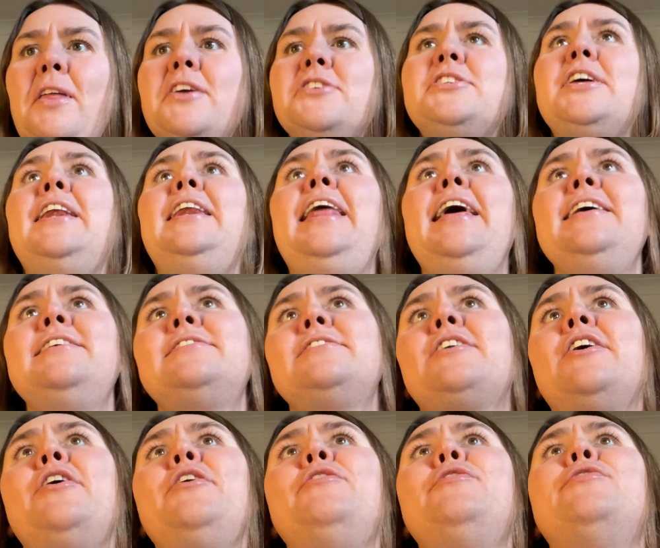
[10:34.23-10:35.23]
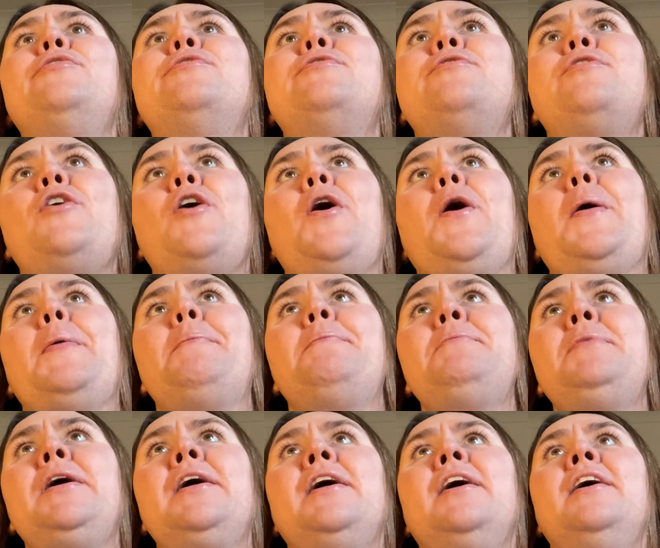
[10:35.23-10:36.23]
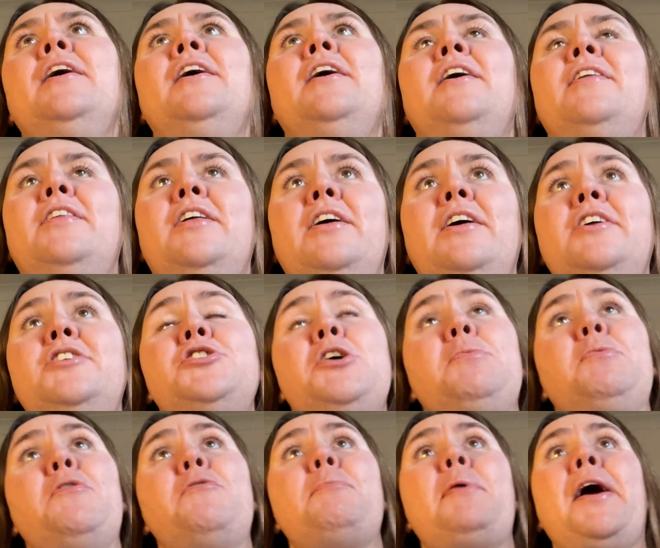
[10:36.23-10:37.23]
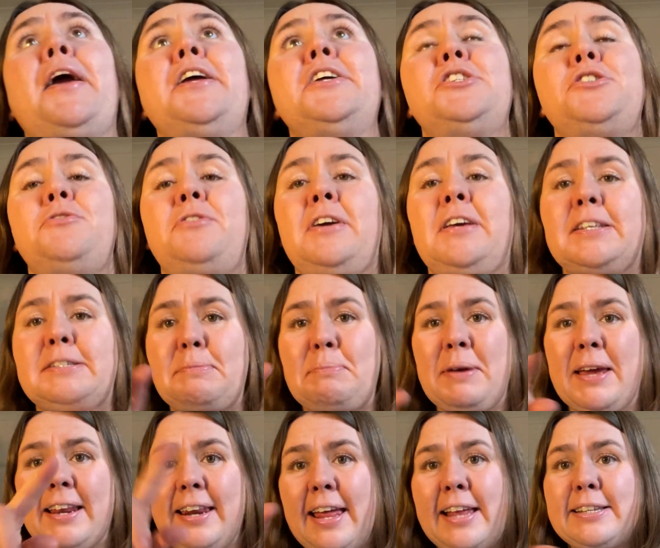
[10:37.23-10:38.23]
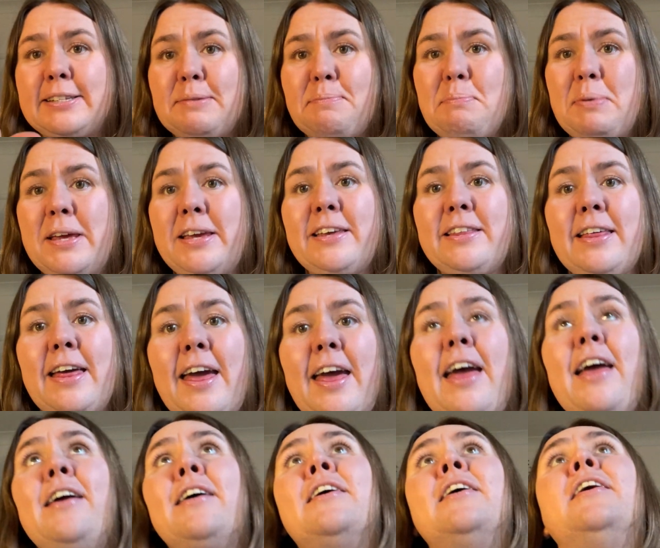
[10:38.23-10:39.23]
So let's go from the top of page 3, the big letter B there,